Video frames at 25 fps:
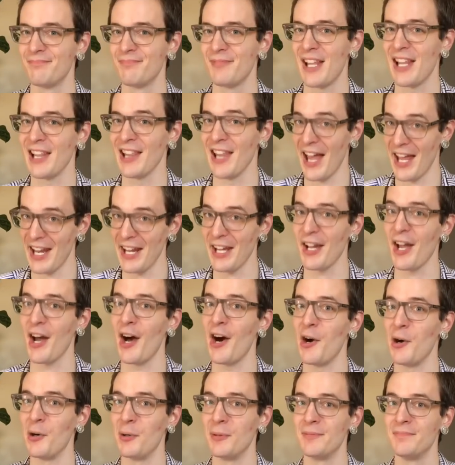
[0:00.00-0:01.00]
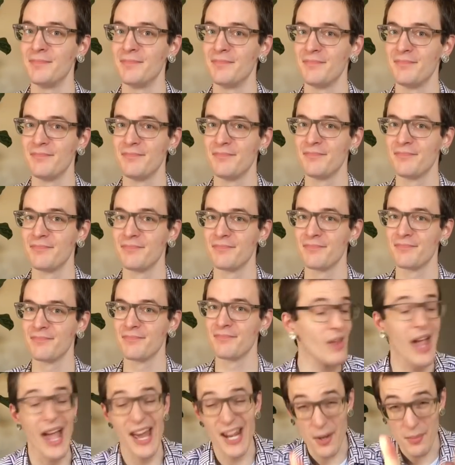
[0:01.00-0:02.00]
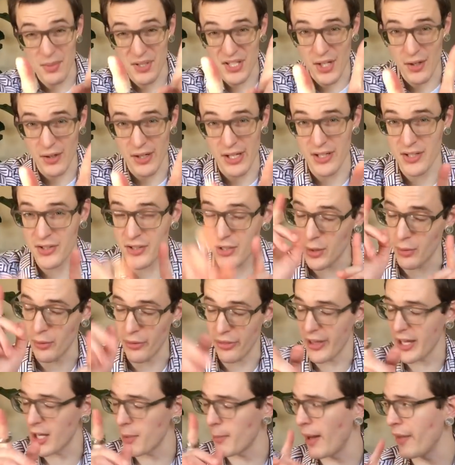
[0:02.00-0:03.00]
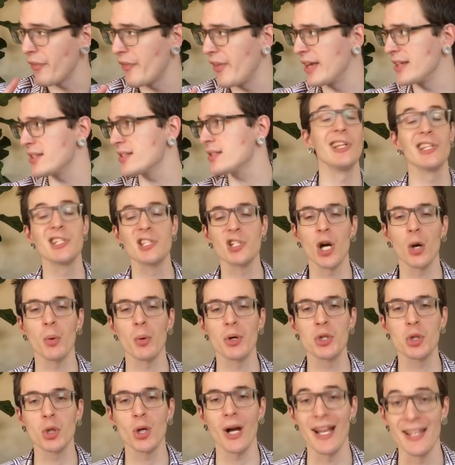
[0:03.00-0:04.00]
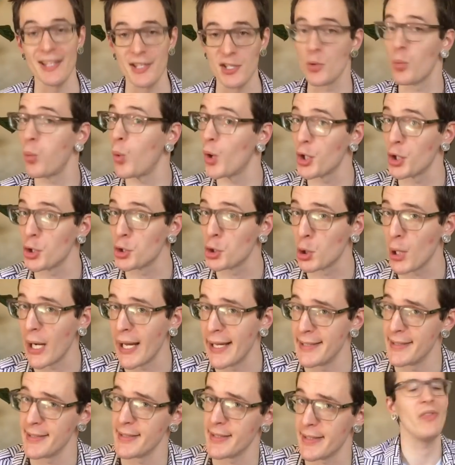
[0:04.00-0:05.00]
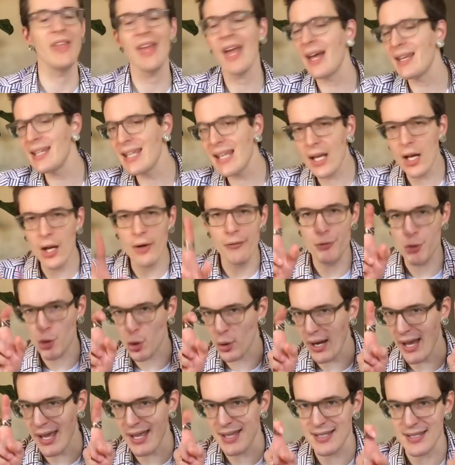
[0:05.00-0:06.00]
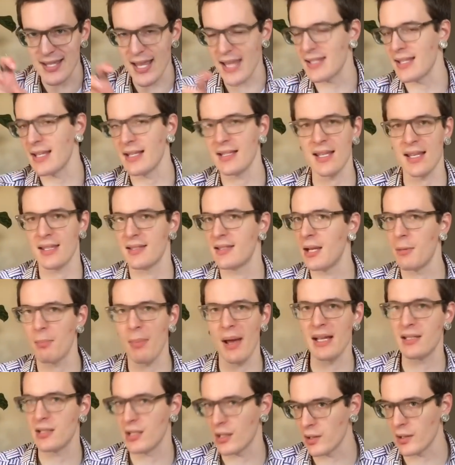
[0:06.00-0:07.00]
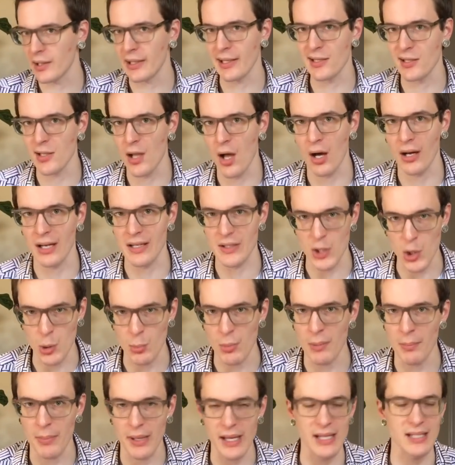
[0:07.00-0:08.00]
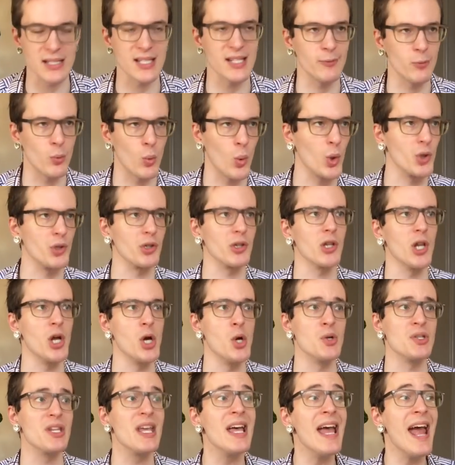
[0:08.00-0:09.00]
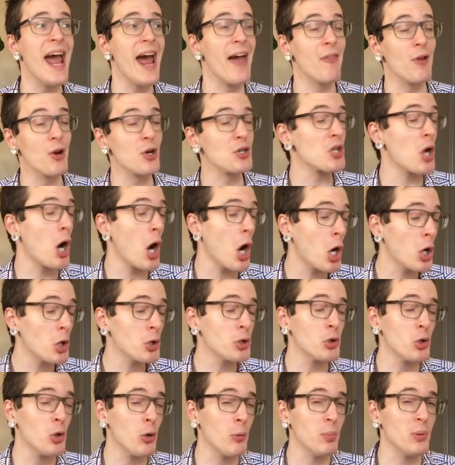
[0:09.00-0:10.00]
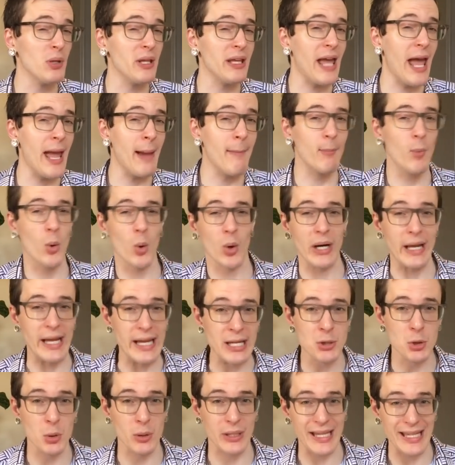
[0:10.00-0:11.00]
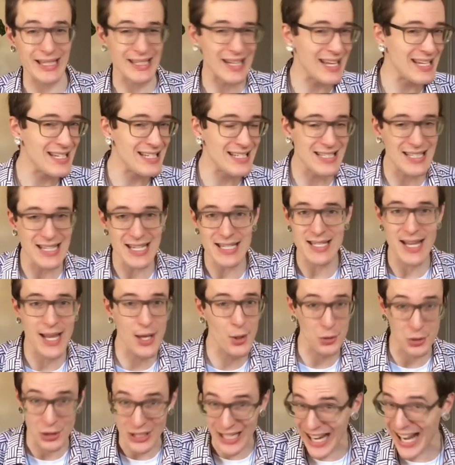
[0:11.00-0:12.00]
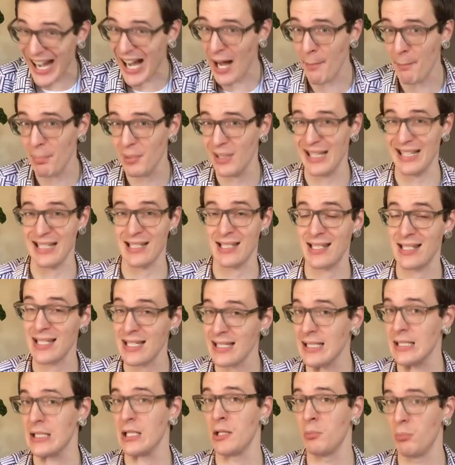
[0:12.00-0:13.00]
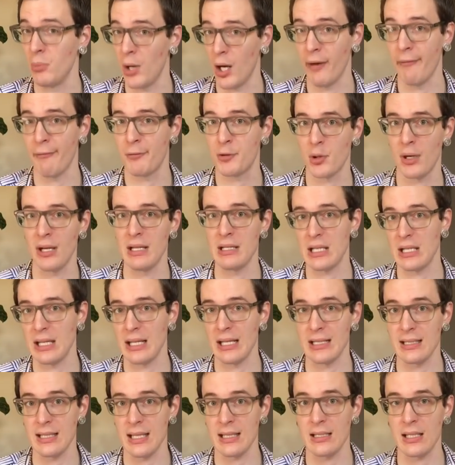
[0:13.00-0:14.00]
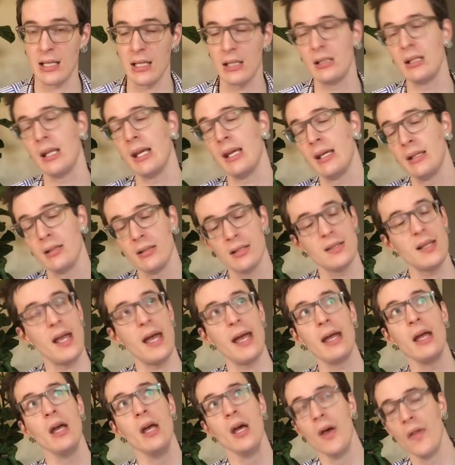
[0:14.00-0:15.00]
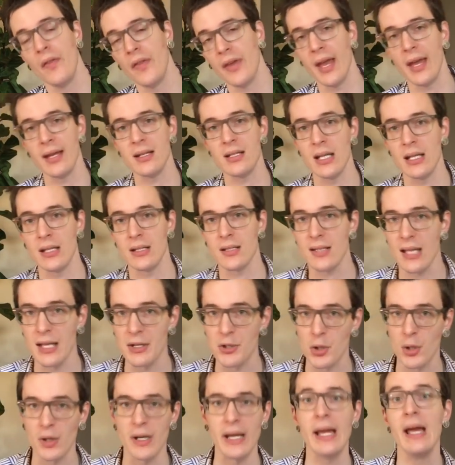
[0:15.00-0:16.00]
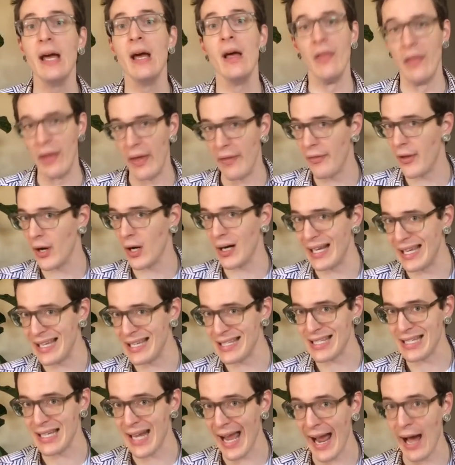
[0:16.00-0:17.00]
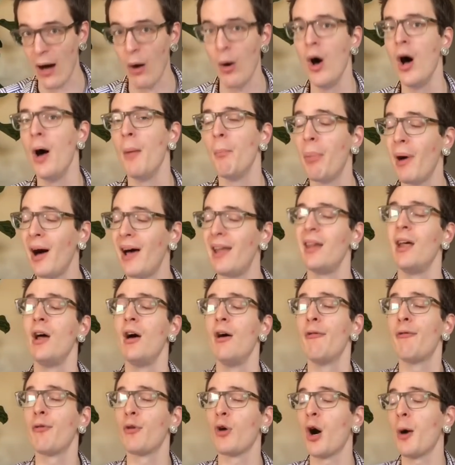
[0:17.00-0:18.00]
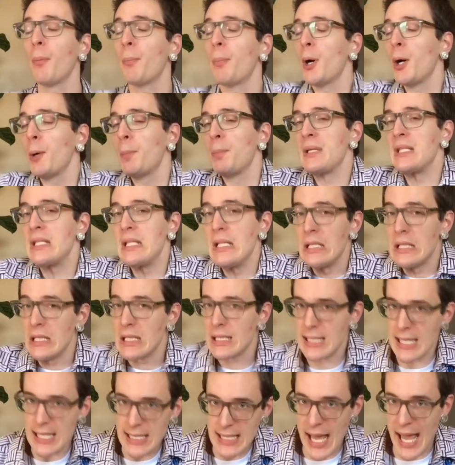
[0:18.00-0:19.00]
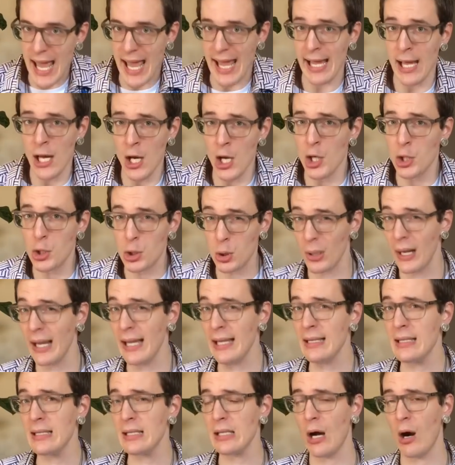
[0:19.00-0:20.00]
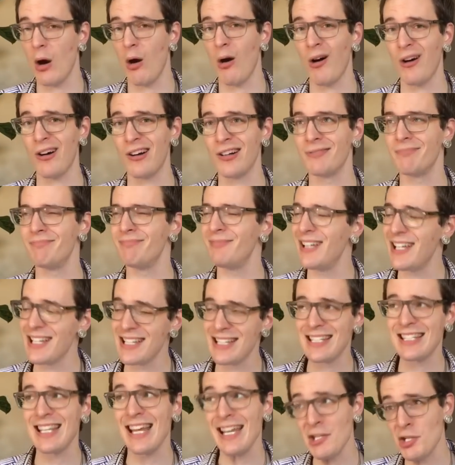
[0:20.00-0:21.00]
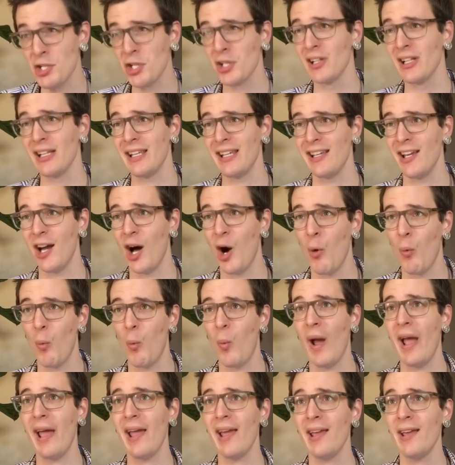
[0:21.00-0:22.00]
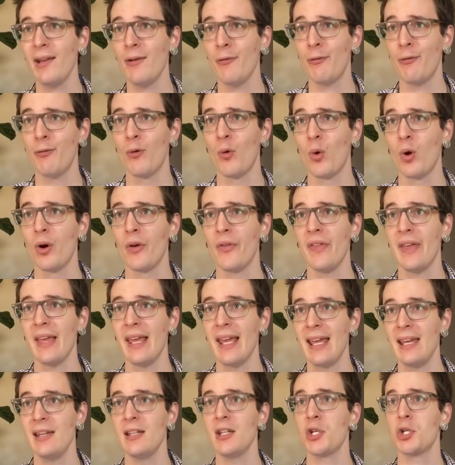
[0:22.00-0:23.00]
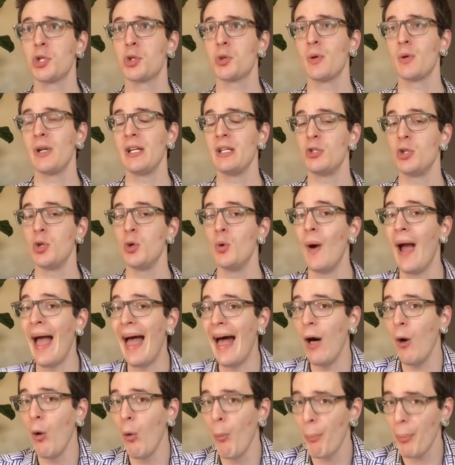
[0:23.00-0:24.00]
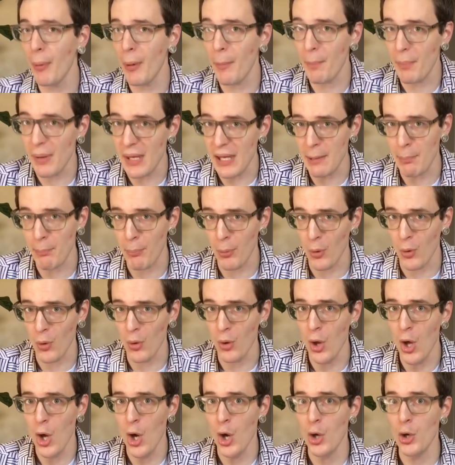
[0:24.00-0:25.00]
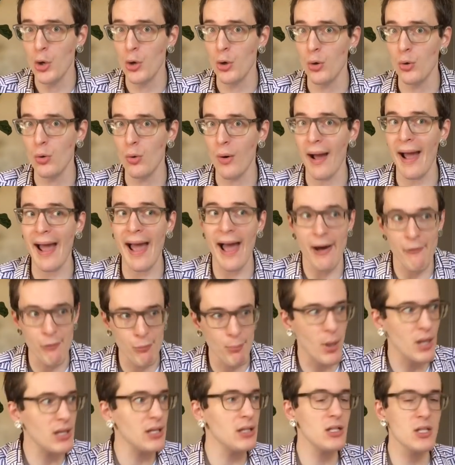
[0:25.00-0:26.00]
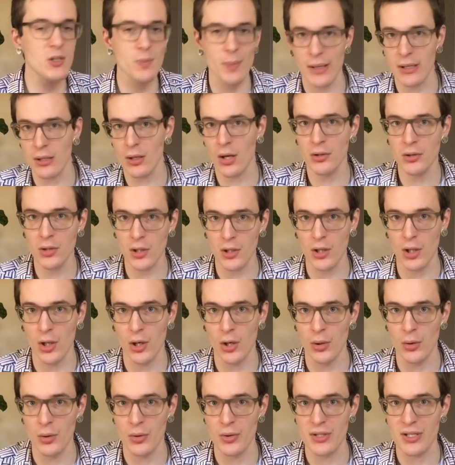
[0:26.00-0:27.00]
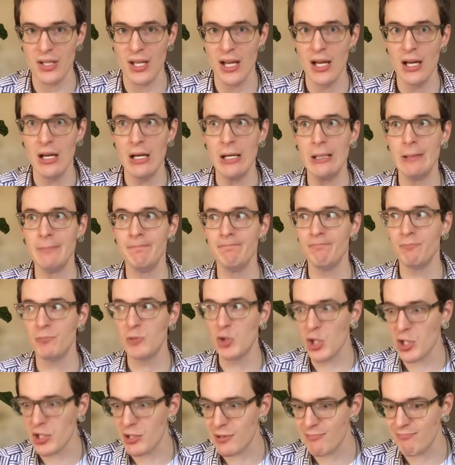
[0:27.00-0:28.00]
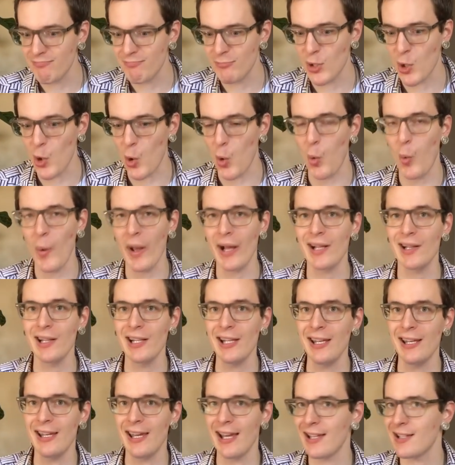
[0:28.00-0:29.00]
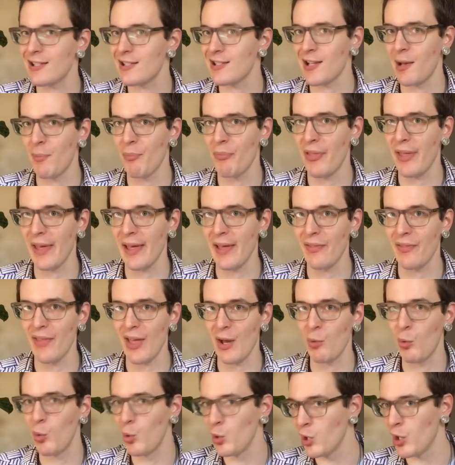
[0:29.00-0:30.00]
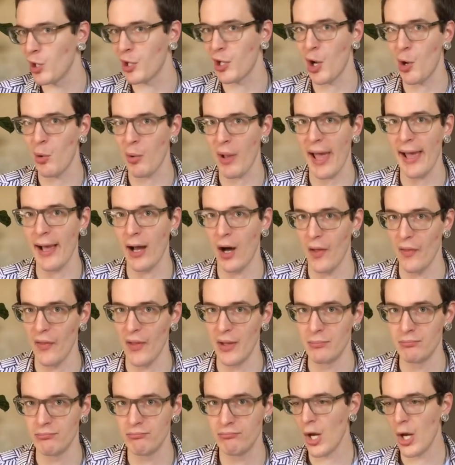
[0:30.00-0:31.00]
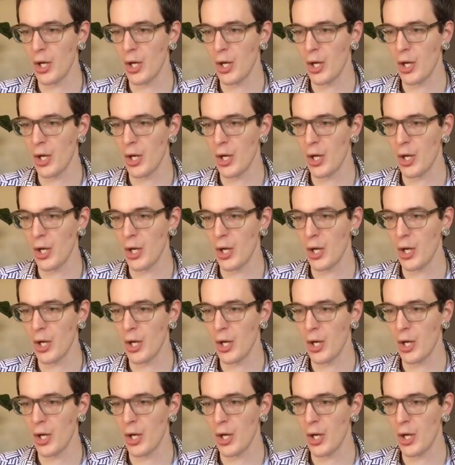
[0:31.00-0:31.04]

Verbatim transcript: Let it go. And I'm serious too, think about this. Let's start with trends. What are trends? The idea of trends has existed basically as long as human beings have worn clothes, and there's arguably a more intricate and detailed and complex system of trends that existed in, in say, the eighteenth century than there is now. But for our purposes today, trends are essentially a way for the industry to help people who have money to spend on clothes just quickly get something that will look okay on them.